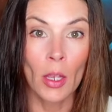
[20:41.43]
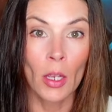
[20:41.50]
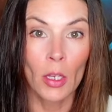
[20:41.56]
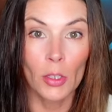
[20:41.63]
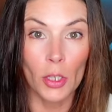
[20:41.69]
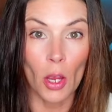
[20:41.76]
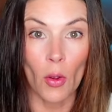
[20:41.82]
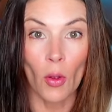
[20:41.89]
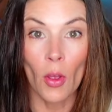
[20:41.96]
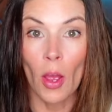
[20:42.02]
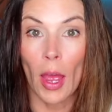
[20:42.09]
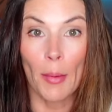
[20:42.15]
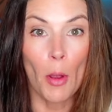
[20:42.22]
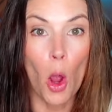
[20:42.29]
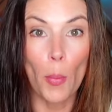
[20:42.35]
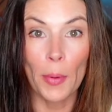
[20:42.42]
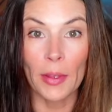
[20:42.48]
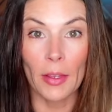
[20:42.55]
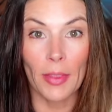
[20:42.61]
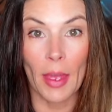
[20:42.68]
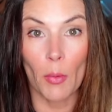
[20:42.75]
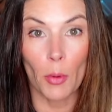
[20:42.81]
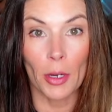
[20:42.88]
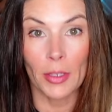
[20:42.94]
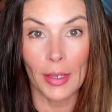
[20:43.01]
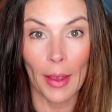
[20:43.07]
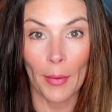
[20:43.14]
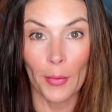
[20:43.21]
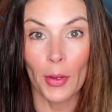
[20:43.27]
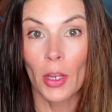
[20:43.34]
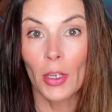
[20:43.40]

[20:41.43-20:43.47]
So I'm hoping that that works out.